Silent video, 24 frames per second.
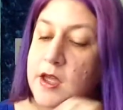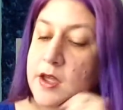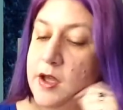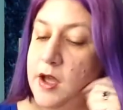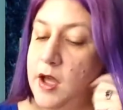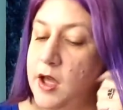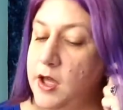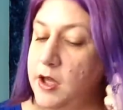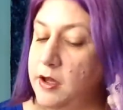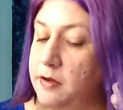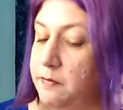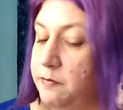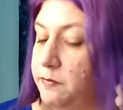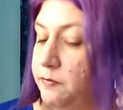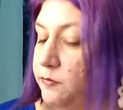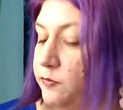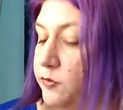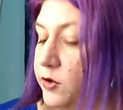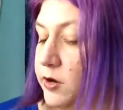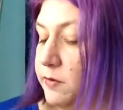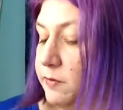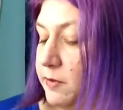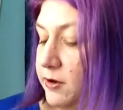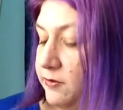
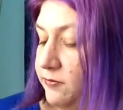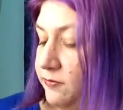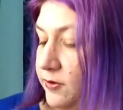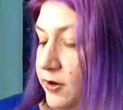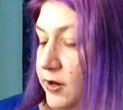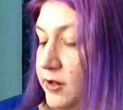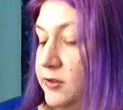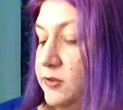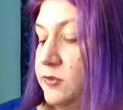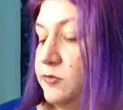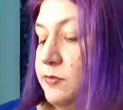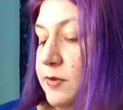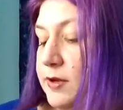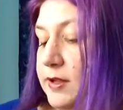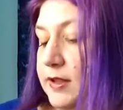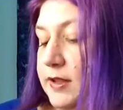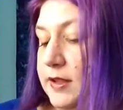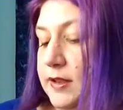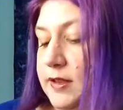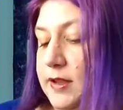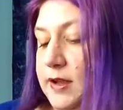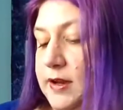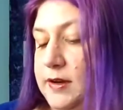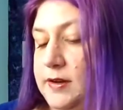One of my friends really
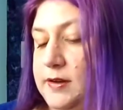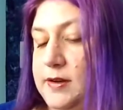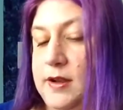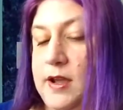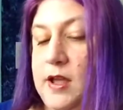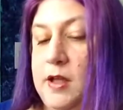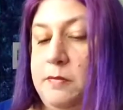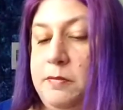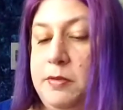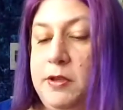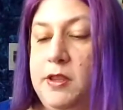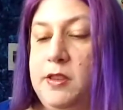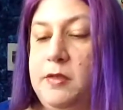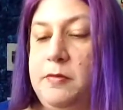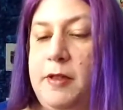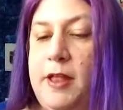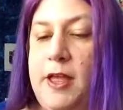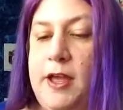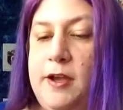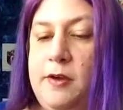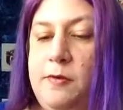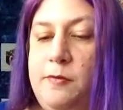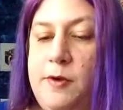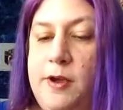liked a couple of the
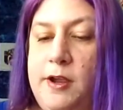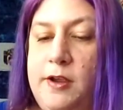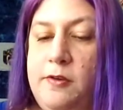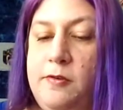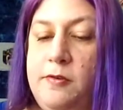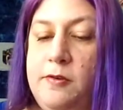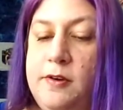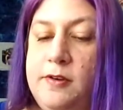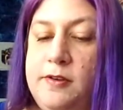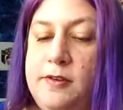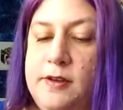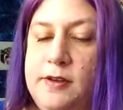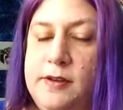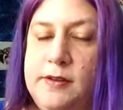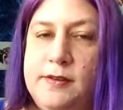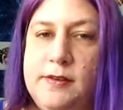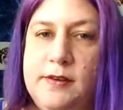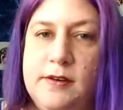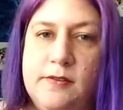black and white horses,